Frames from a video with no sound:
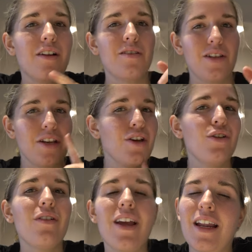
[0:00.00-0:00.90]
see
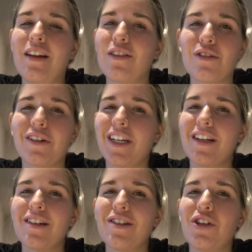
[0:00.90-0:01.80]
you in
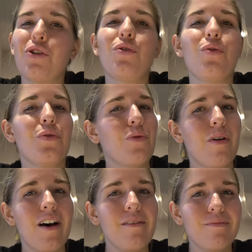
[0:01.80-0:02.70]
3, 2, 1.